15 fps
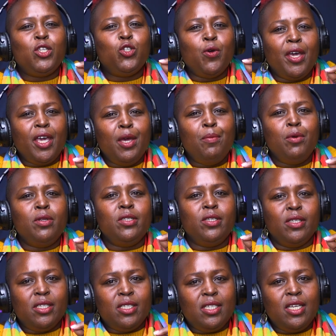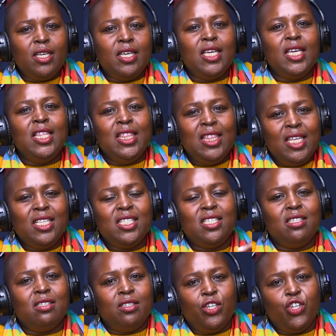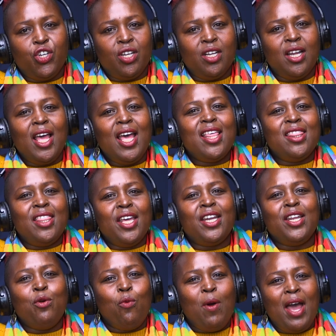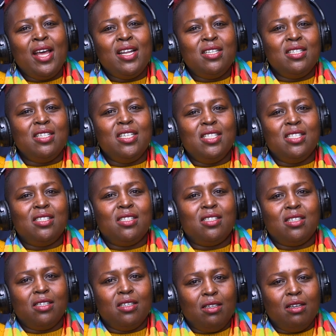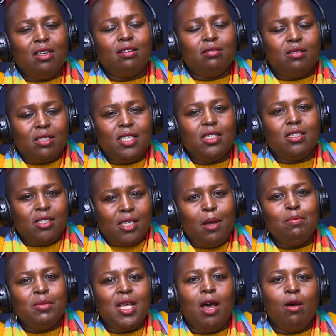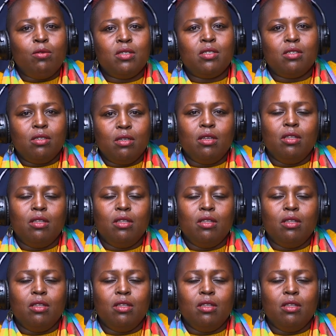but you're able to see in this decision the reward is stems out